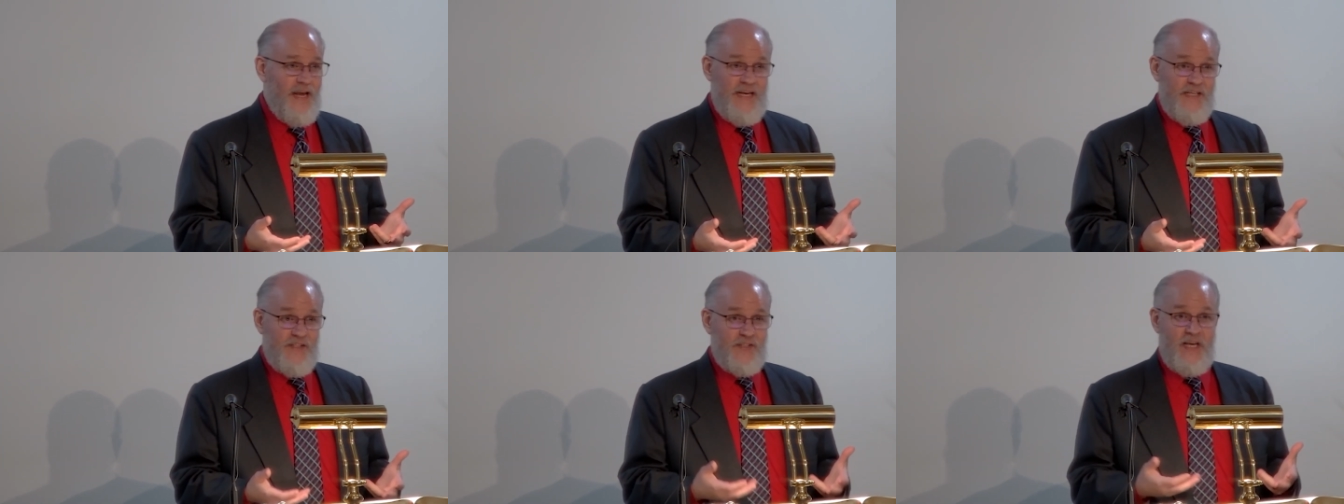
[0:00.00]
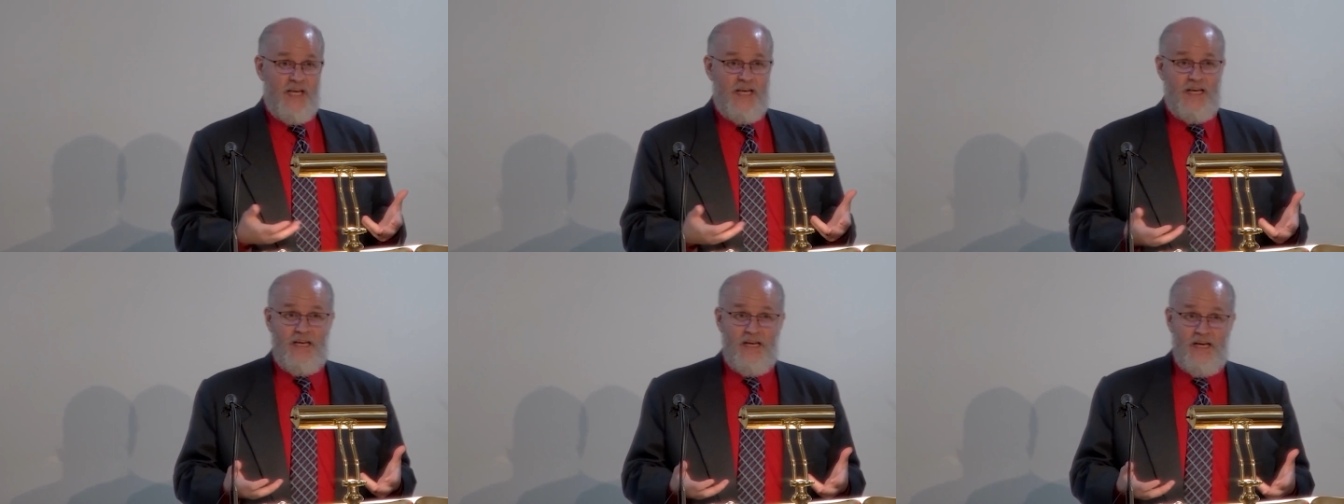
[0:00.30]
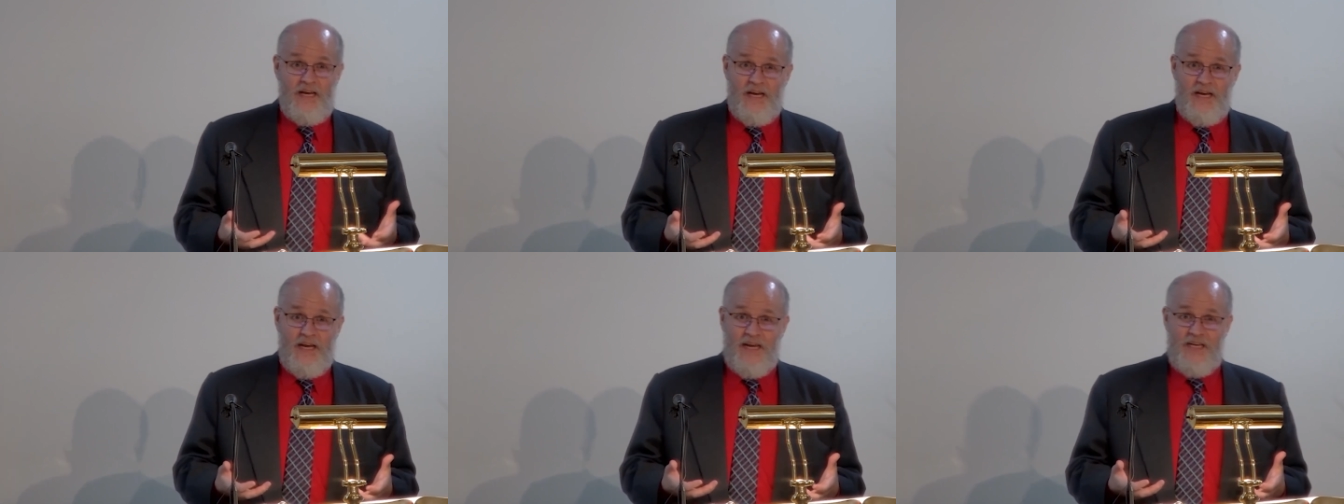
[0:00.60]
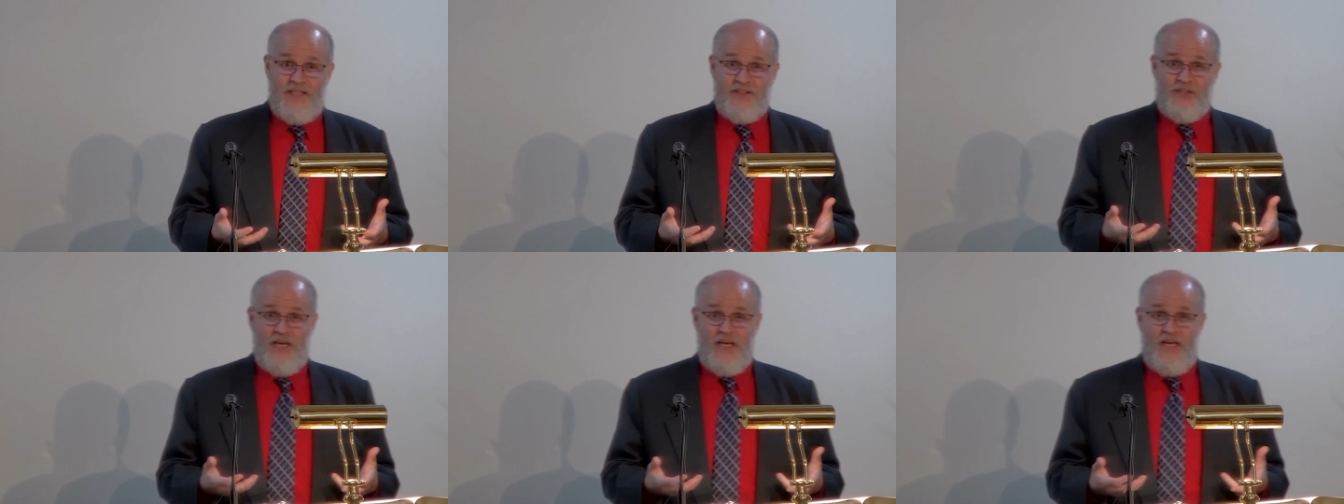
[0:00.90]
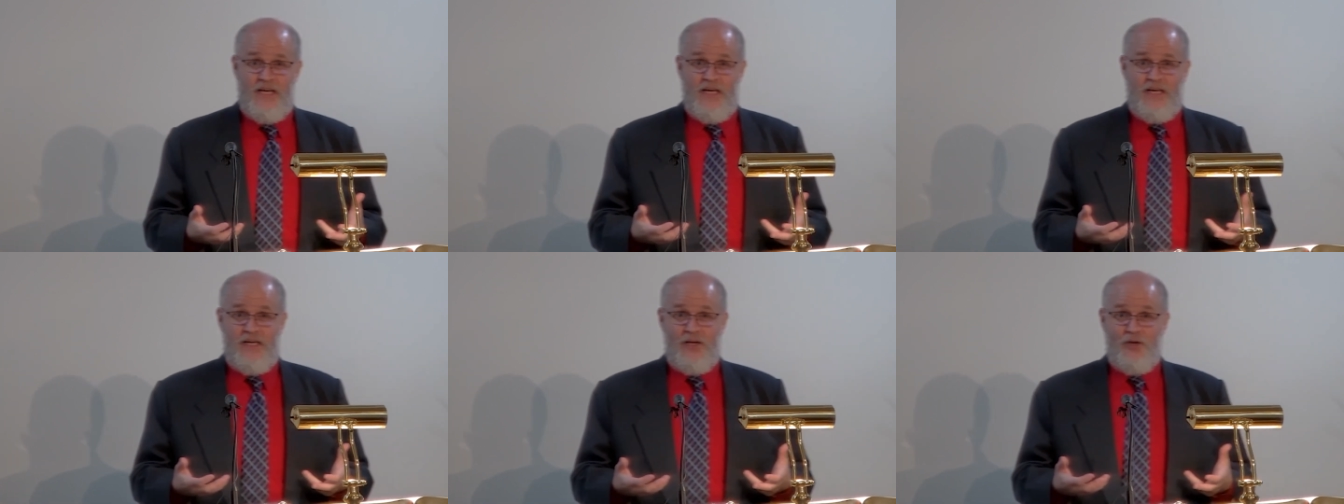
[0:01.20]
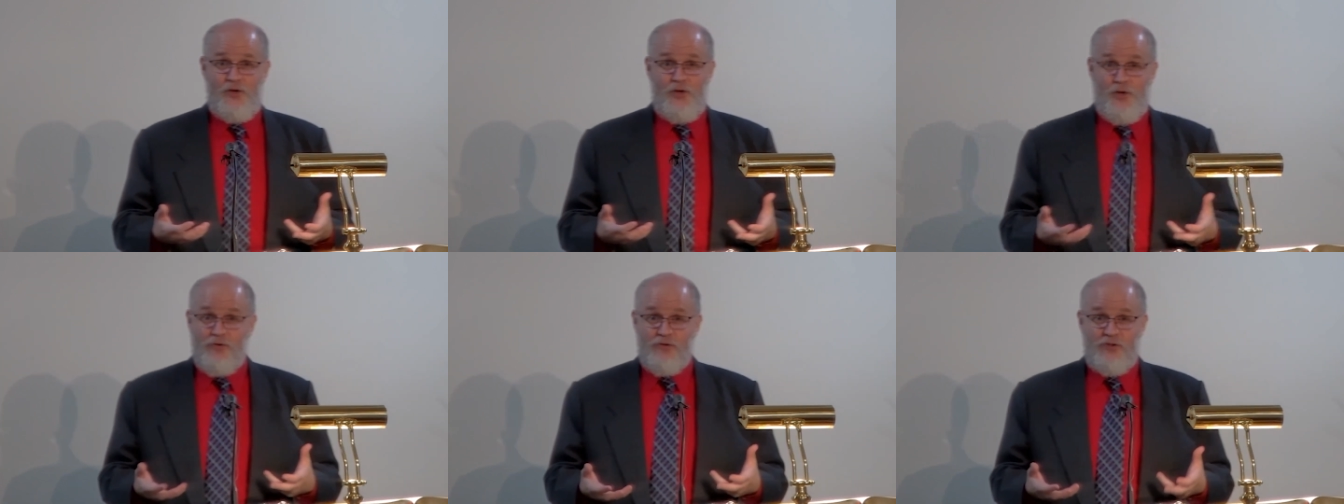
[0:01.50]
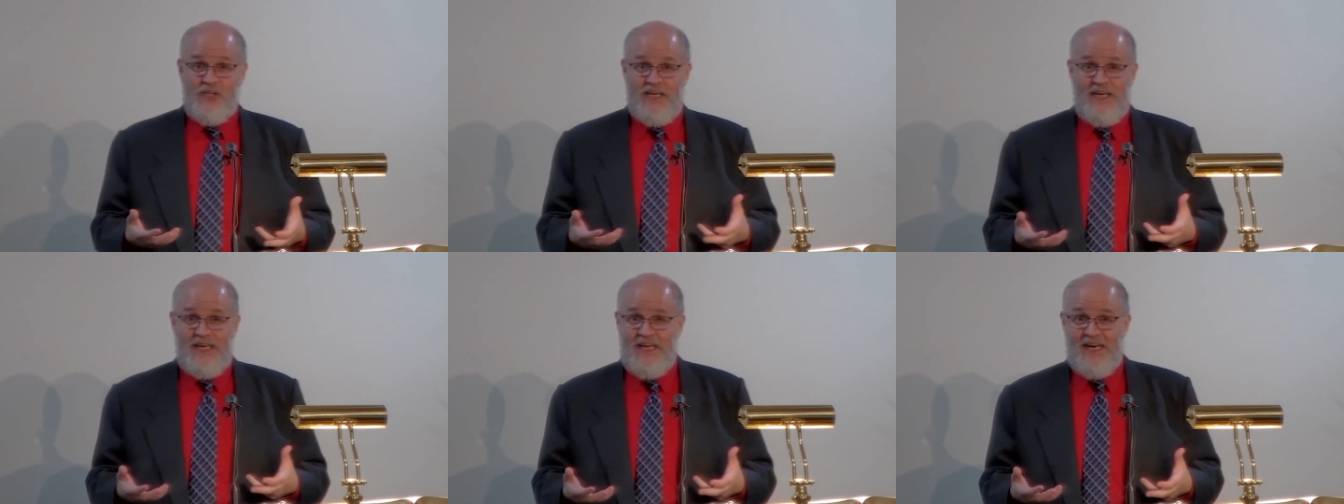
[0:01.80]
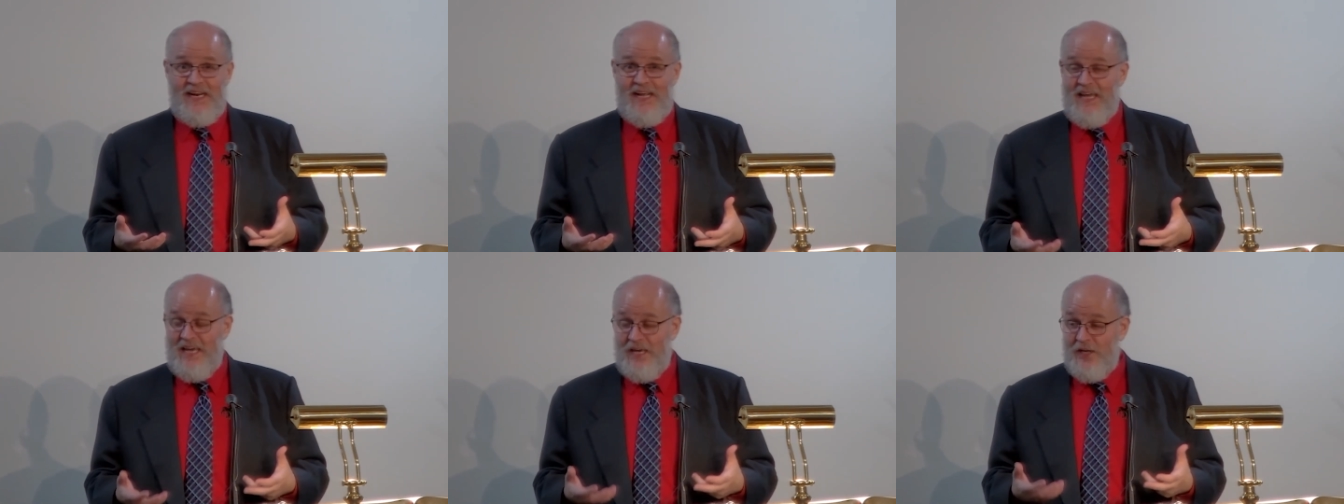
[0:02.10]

Is he is he using it